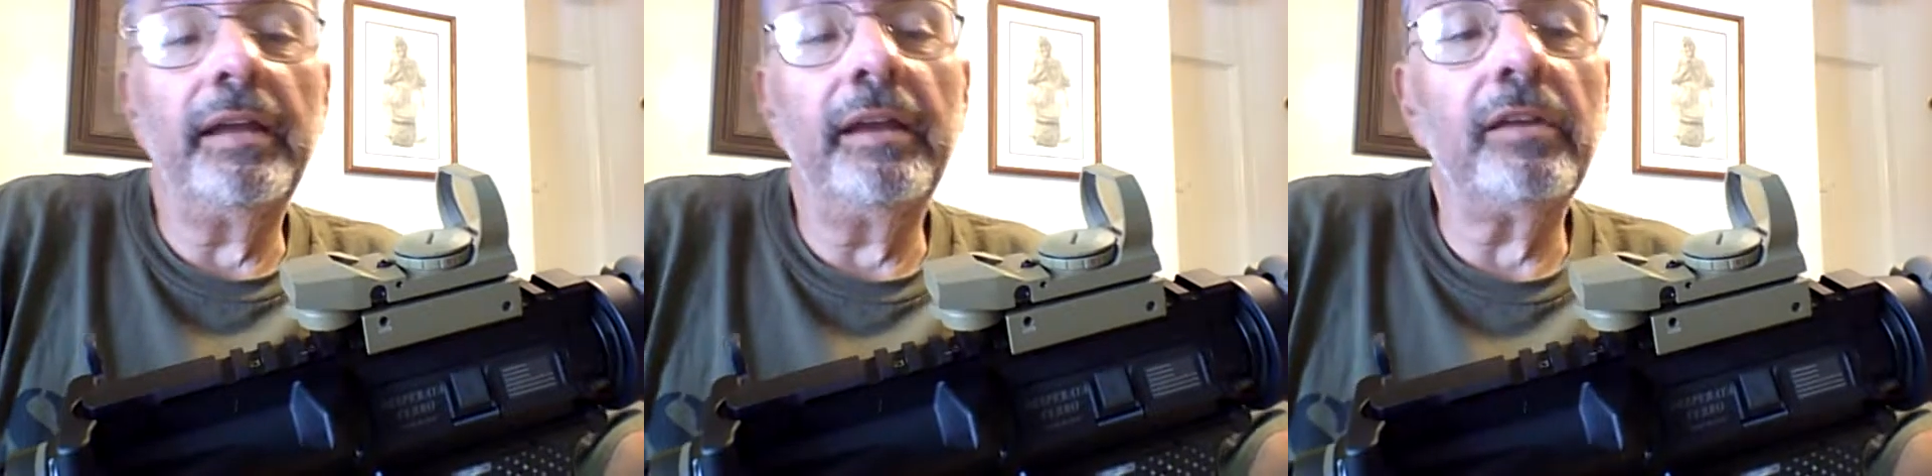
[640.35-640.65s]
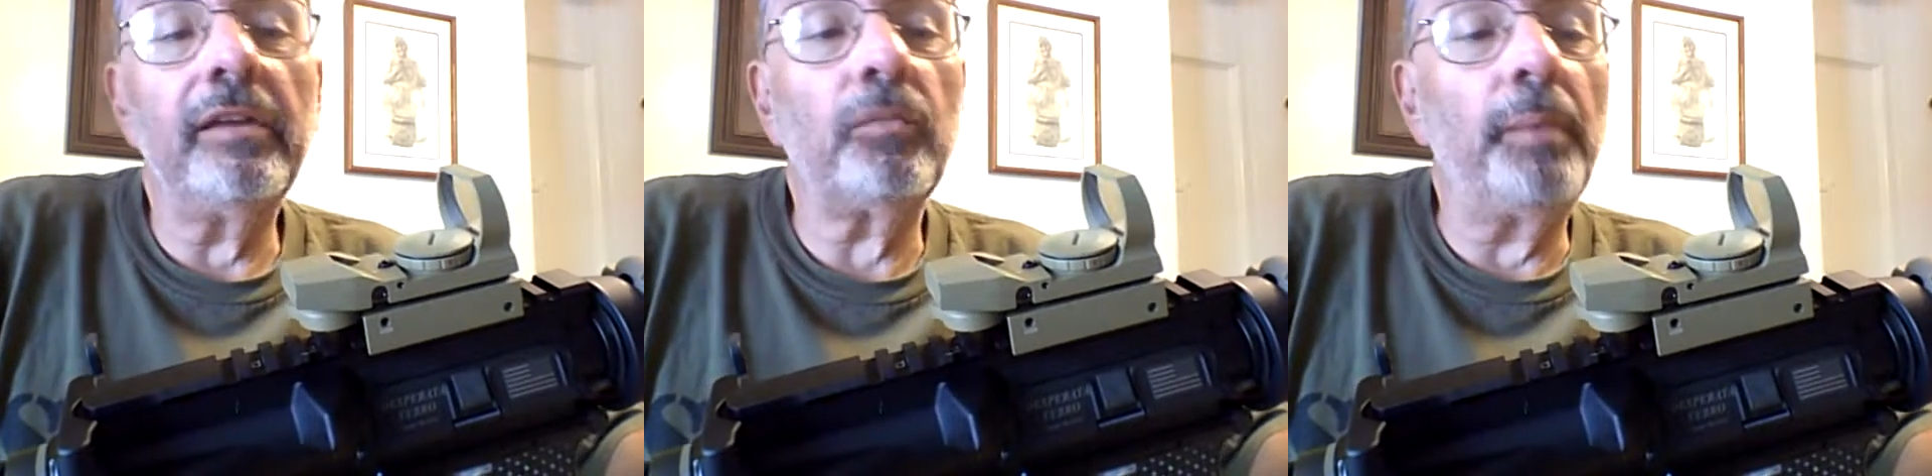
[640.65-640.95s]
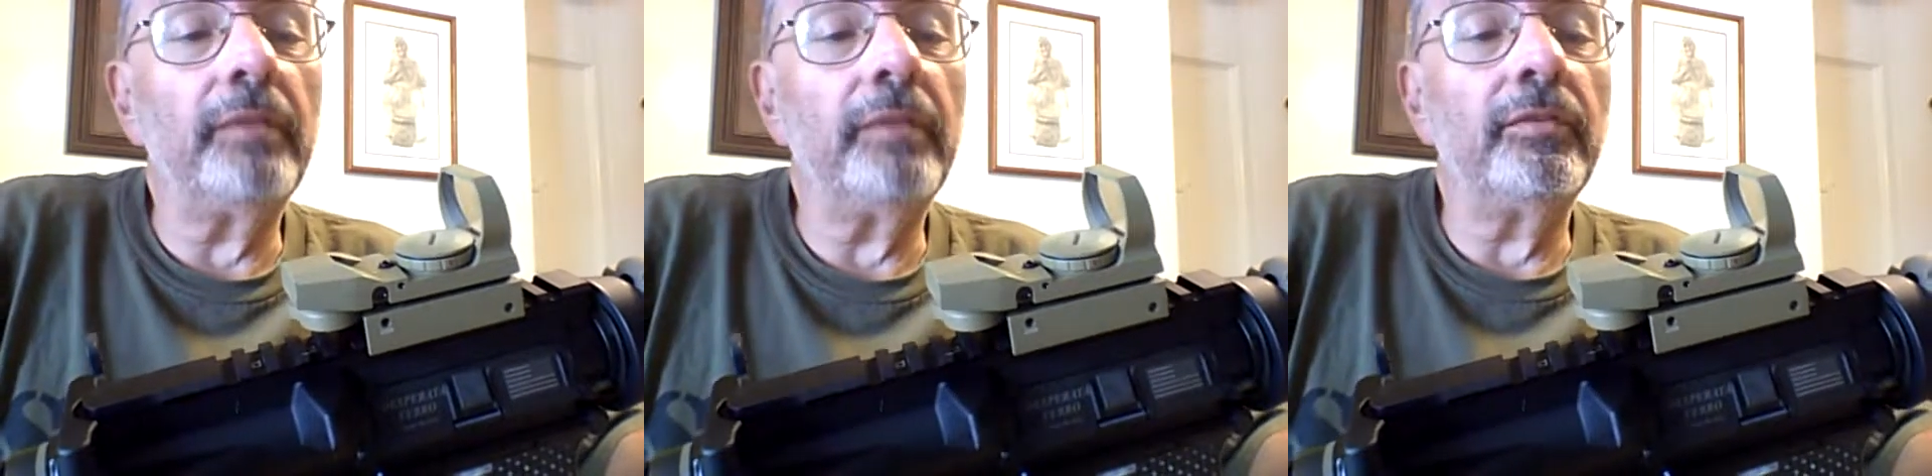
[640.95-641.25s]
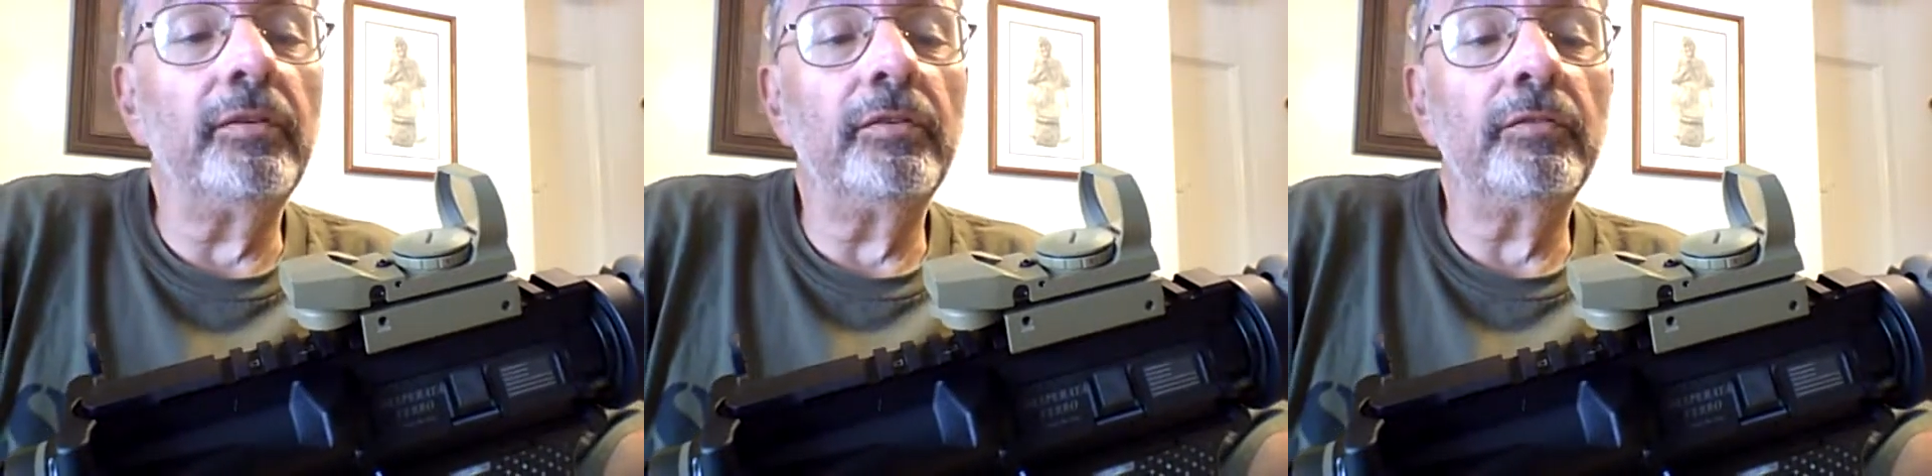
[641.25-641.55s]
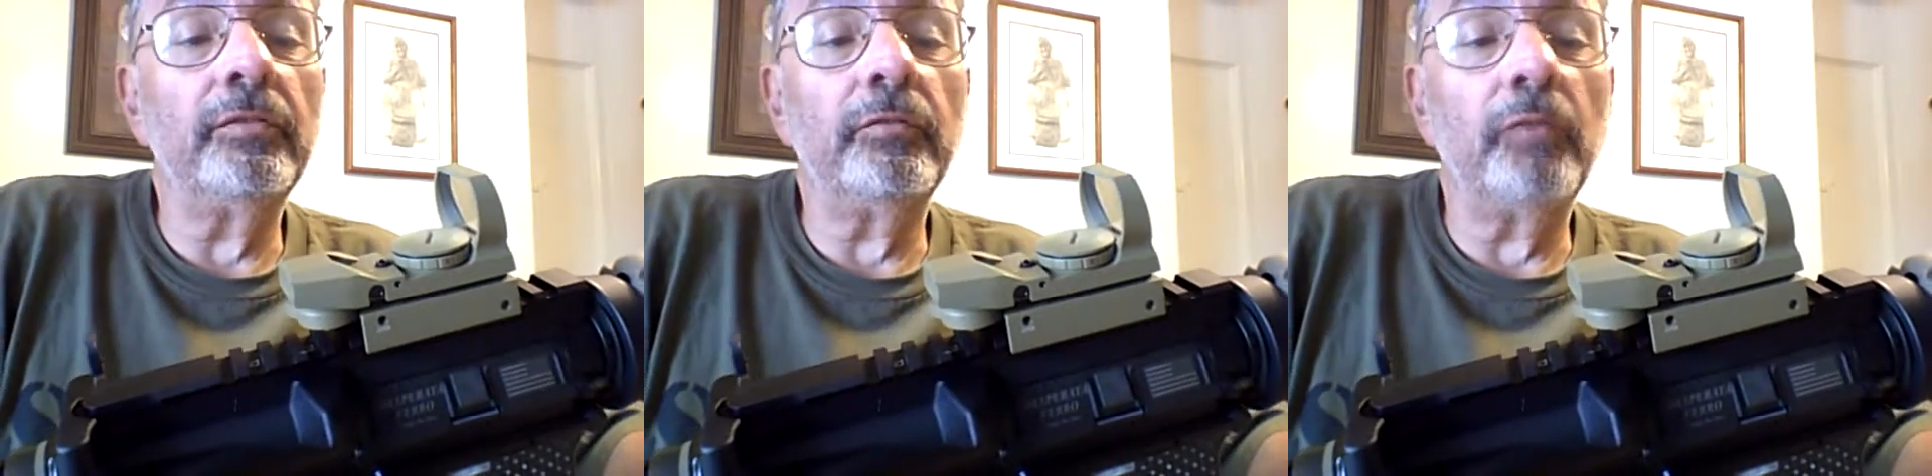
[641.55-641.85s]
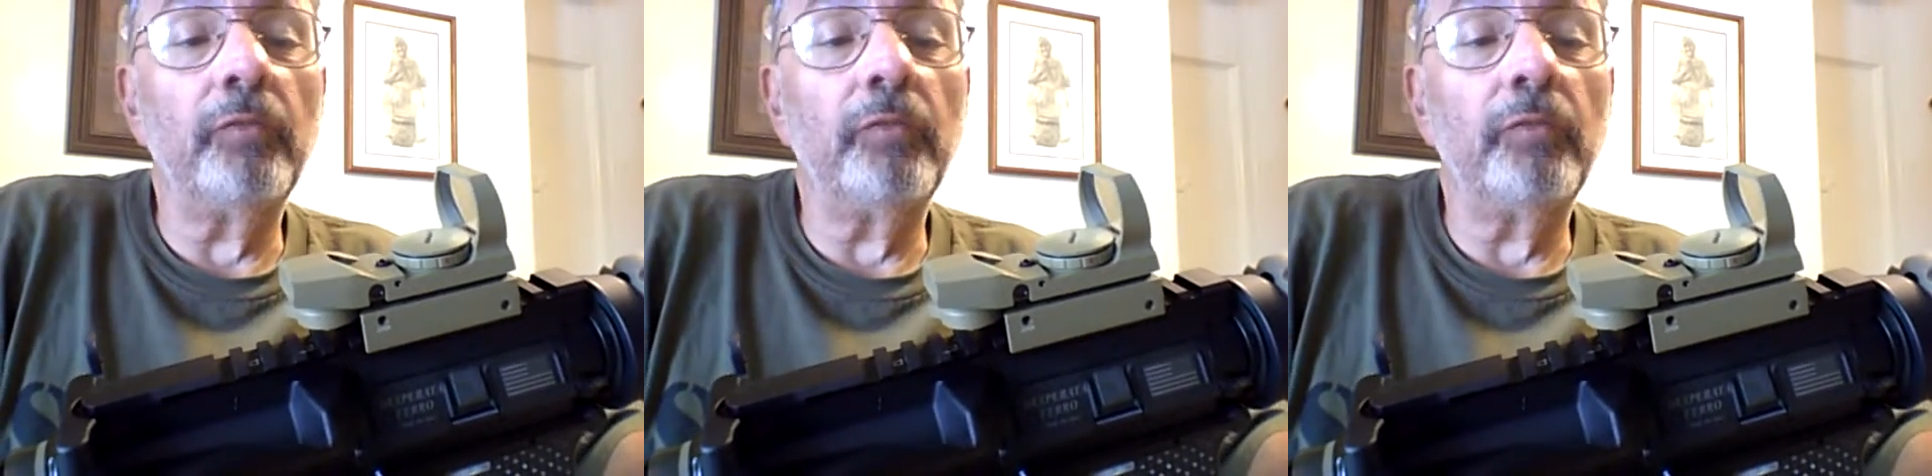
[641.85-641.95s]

inexpensive